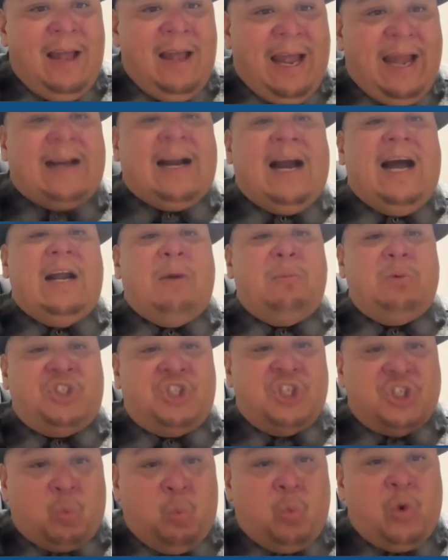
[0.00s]
and kind of was
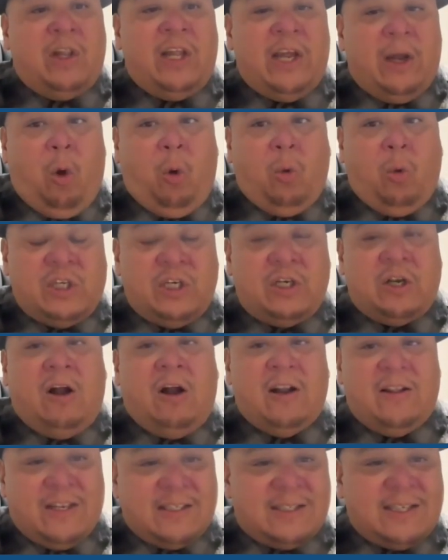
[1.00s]
just really holding
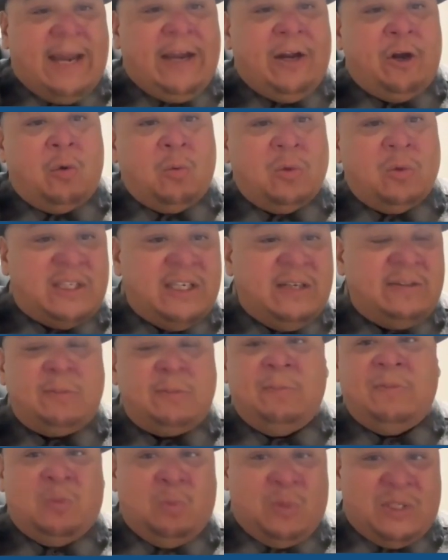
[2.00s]
on to this anger and
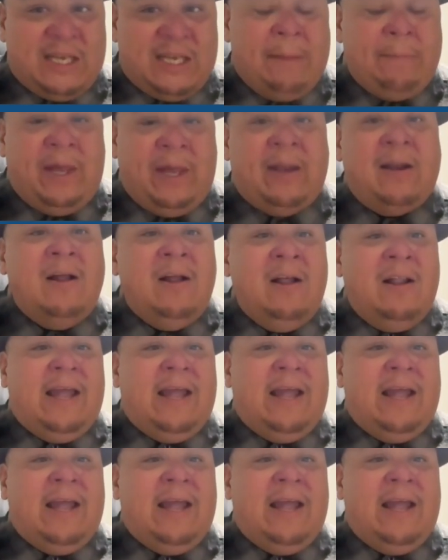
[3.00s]
resentment.